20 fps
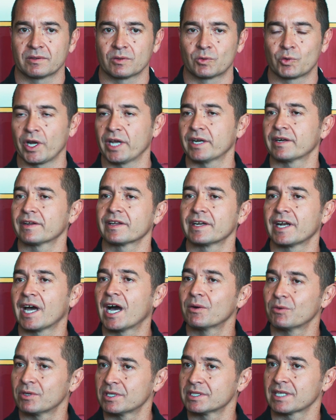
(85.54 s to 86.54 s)
greater than
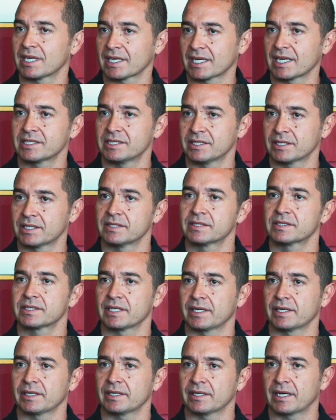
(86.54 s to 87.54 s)
I was, I guess you can
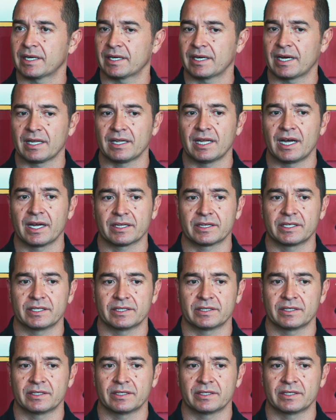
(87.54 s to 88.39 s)
say. I liked